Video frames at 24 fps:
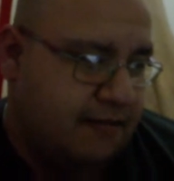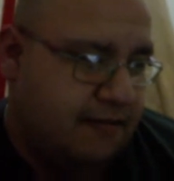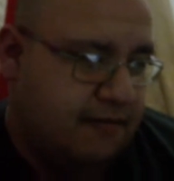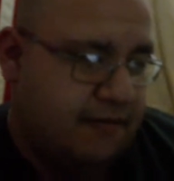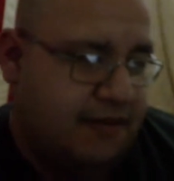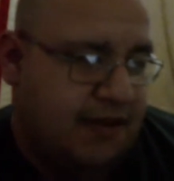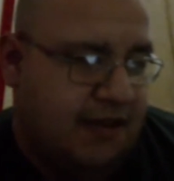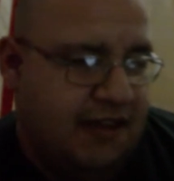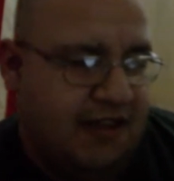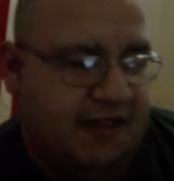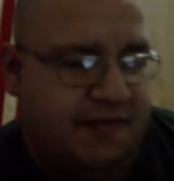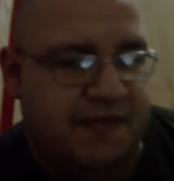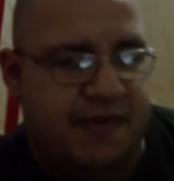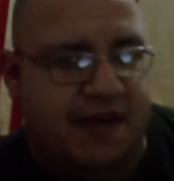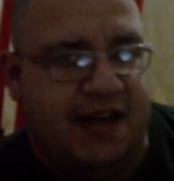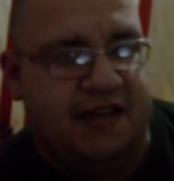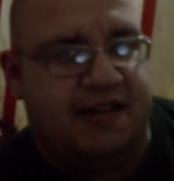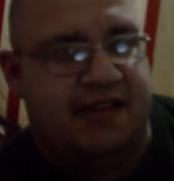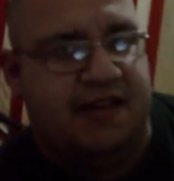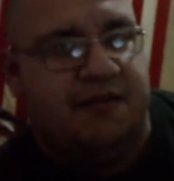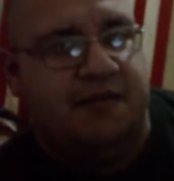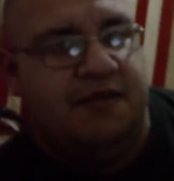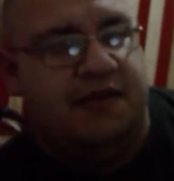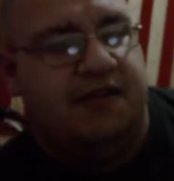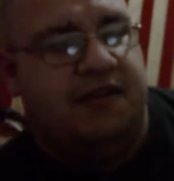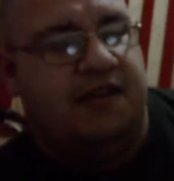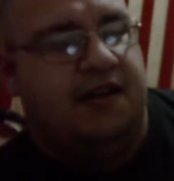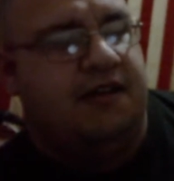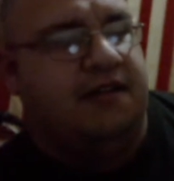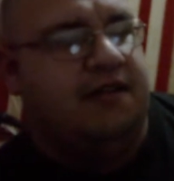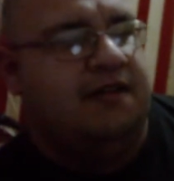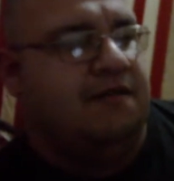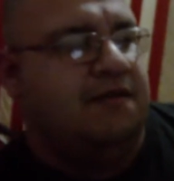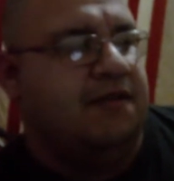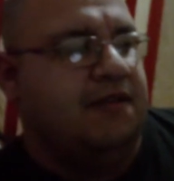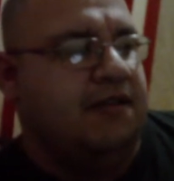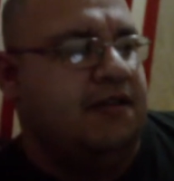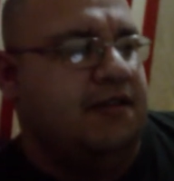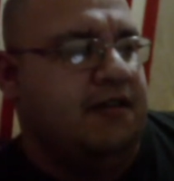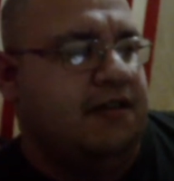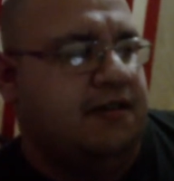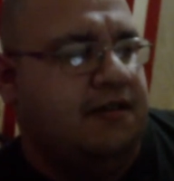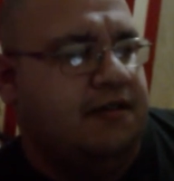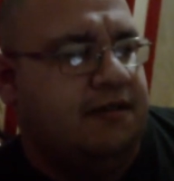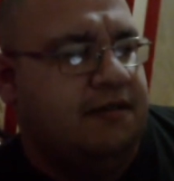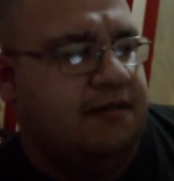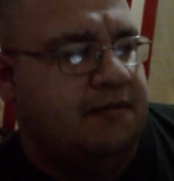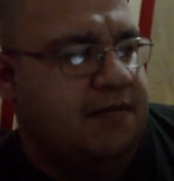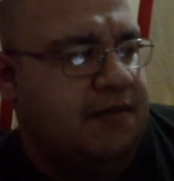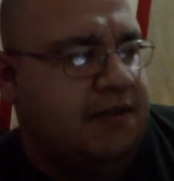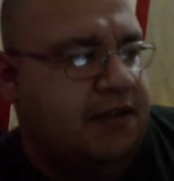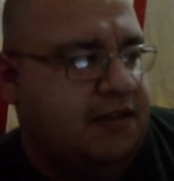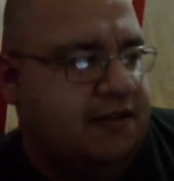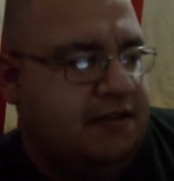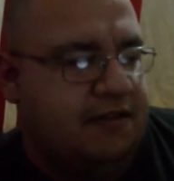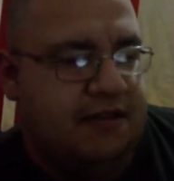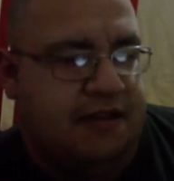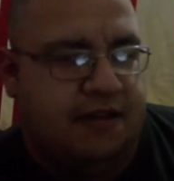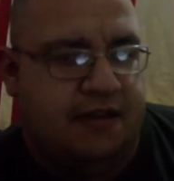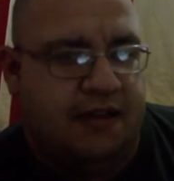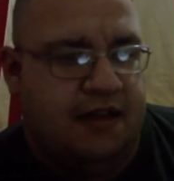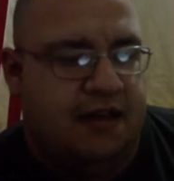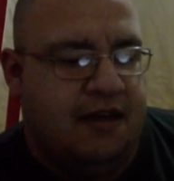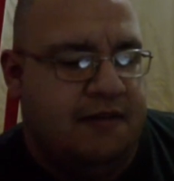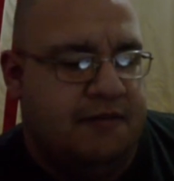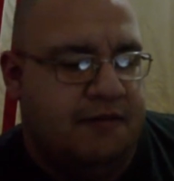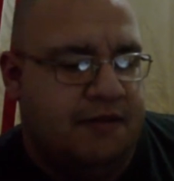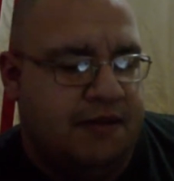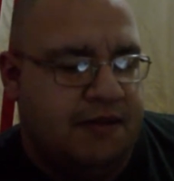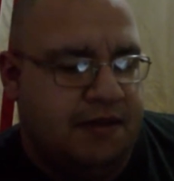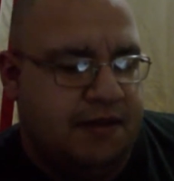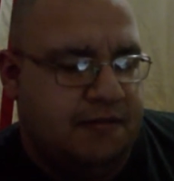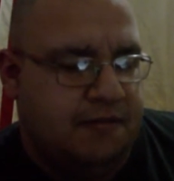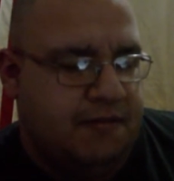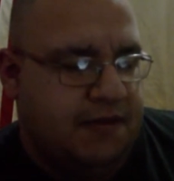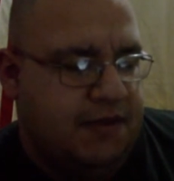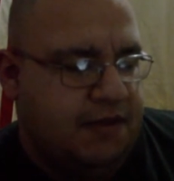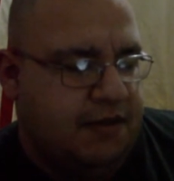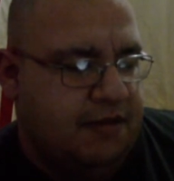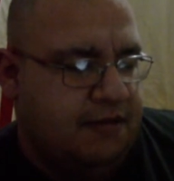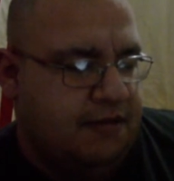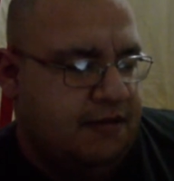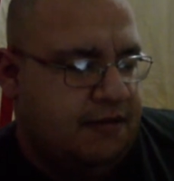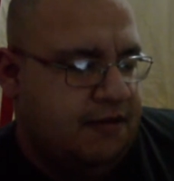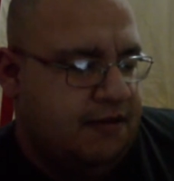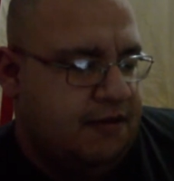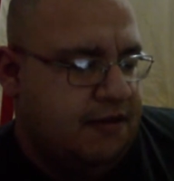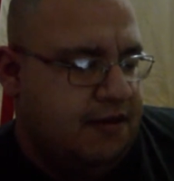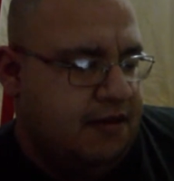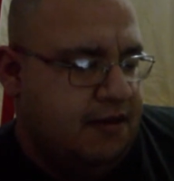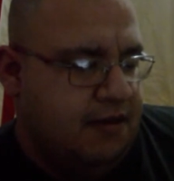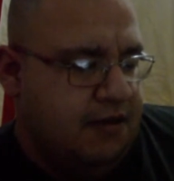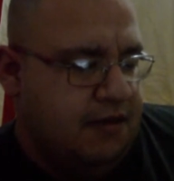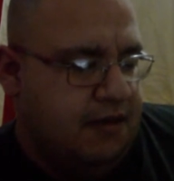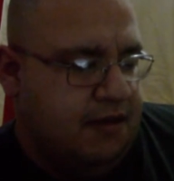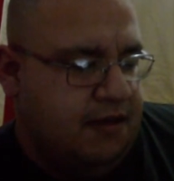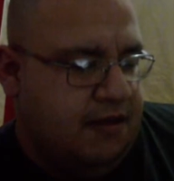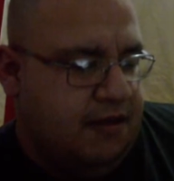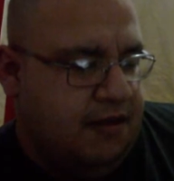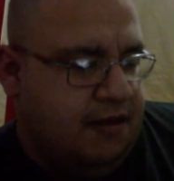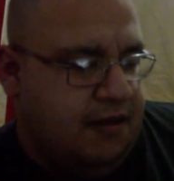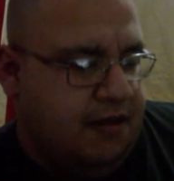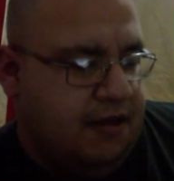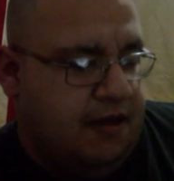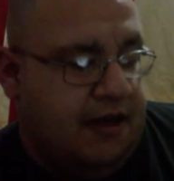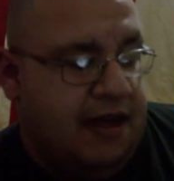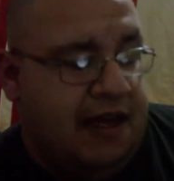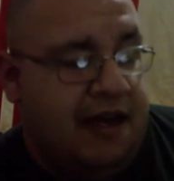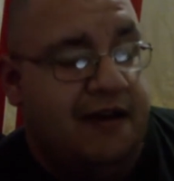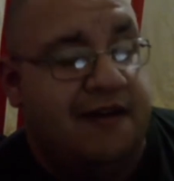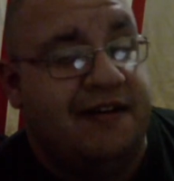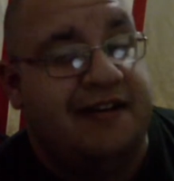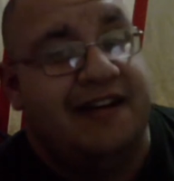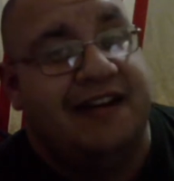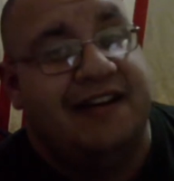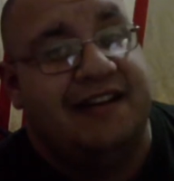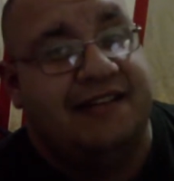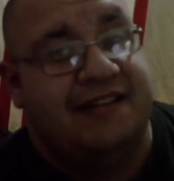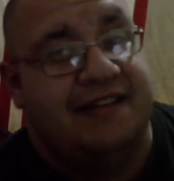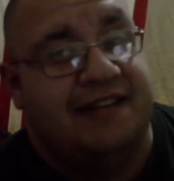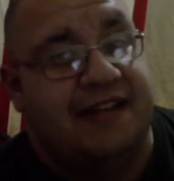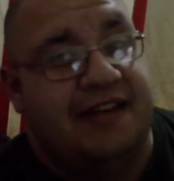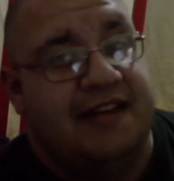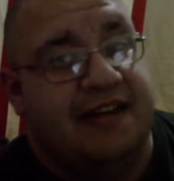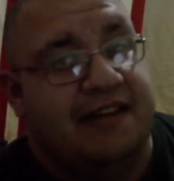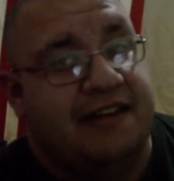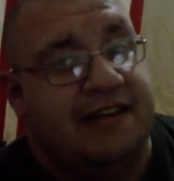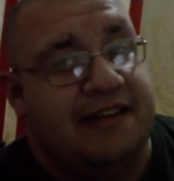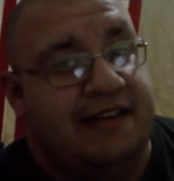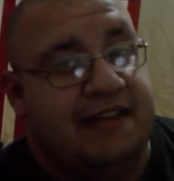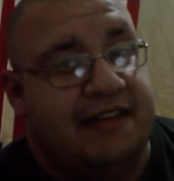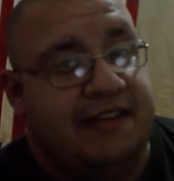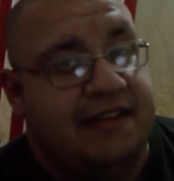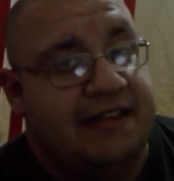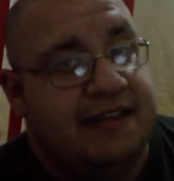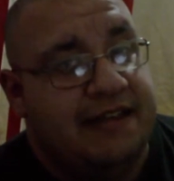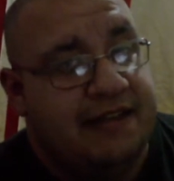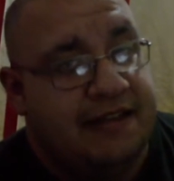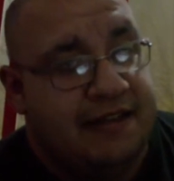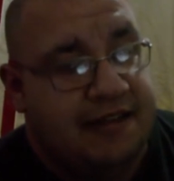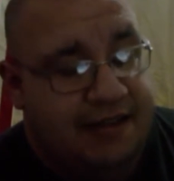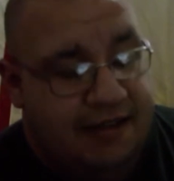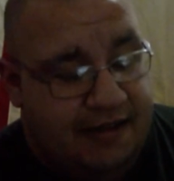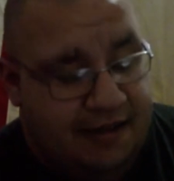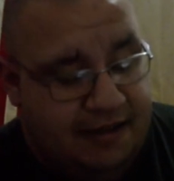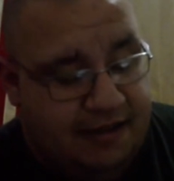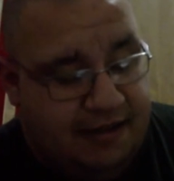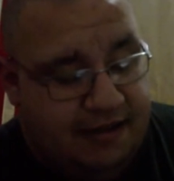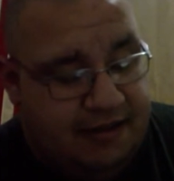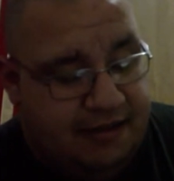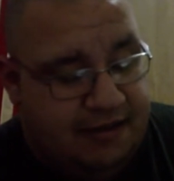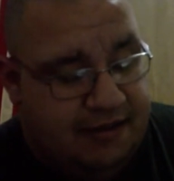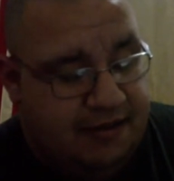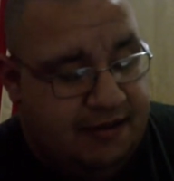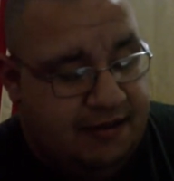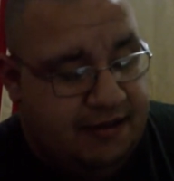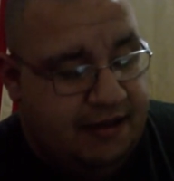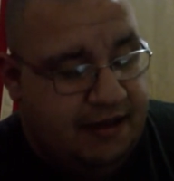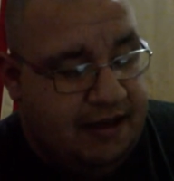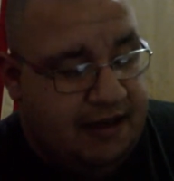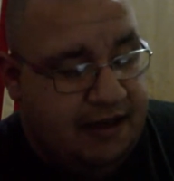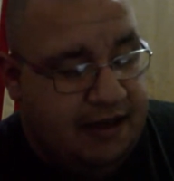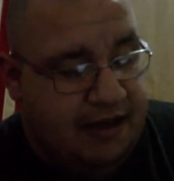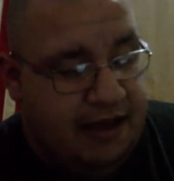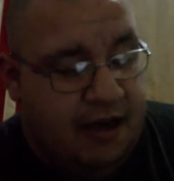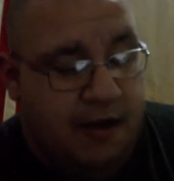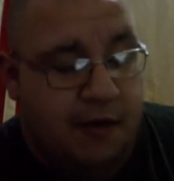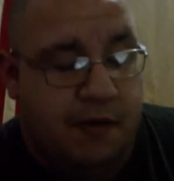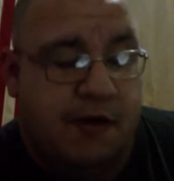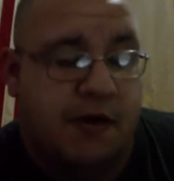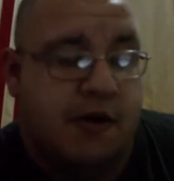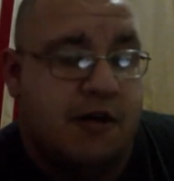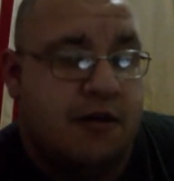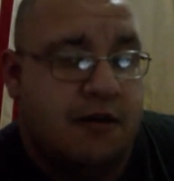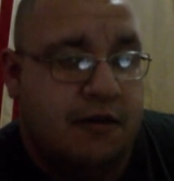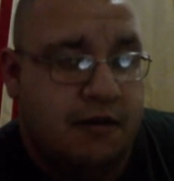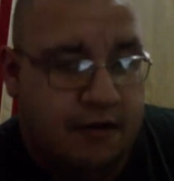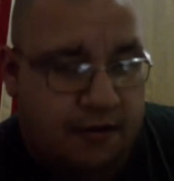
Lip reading: I guess back then we thought they were good. I mean, you can see a lot with it, but nowadays in the LED era,